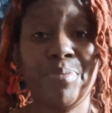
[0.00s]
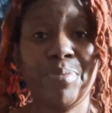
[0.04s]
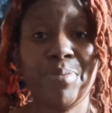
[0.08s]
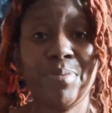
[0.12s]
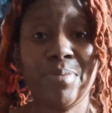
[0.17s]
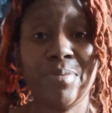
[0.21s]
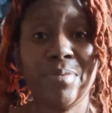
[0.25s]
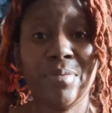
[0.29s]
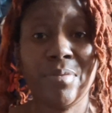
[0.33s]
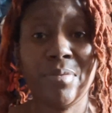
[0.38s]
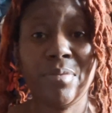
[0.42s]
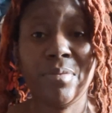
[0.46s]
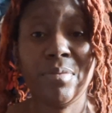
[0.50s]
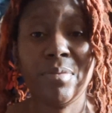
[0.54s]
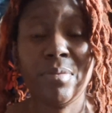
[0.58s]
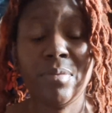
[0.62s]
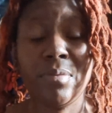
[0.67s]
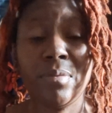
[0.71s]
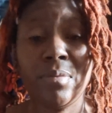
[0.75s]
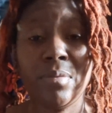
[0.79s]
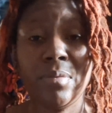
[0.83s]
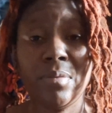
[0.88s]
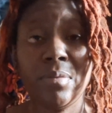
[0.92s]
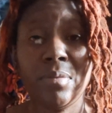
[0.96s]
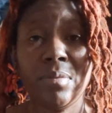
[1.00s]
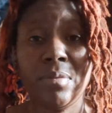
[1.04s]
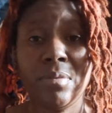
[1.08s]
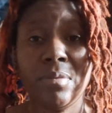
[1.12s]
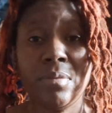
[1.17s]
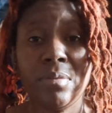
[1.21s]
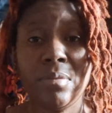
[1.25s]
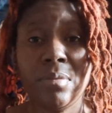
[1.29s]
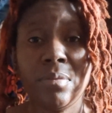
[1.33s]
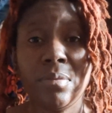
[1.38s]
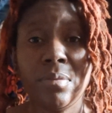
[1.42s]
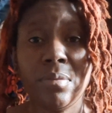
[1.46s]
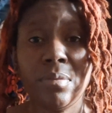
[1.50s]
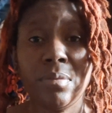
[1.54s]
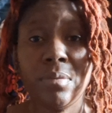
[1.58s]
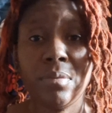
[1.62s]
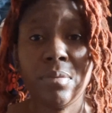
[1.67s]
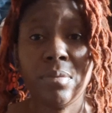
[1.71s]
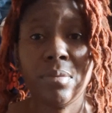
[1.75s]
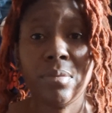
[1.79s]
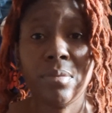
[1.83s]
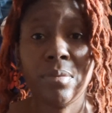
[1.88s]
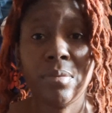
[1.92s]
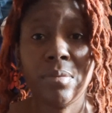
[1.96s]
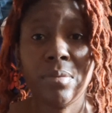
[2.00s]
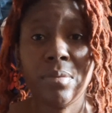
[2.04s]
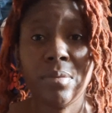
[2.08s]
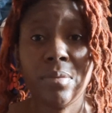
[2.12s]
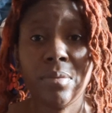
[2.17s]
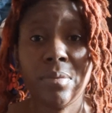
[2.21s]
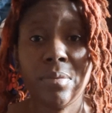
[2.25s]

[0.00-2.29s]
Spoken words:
(no one is talking)